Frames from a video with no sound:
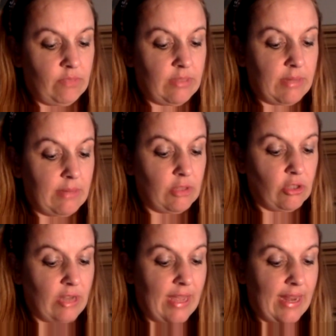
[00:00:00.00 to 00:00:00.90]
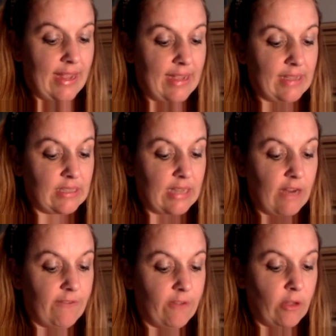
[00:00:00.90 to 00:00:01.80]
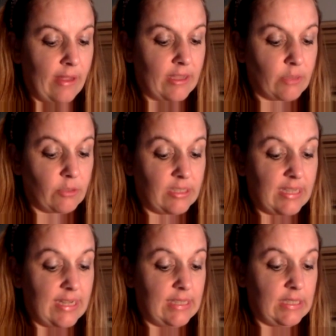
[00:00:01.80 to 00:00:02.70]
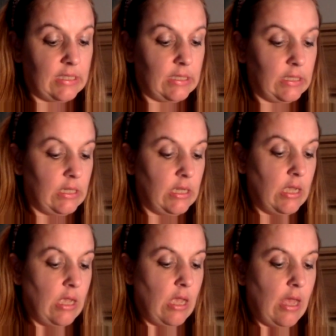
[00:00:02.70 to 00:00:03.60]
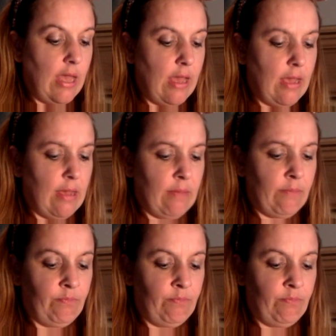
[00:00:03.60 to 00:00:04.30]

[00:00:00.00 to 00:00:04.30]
sometimes you're not as careful, as precise. I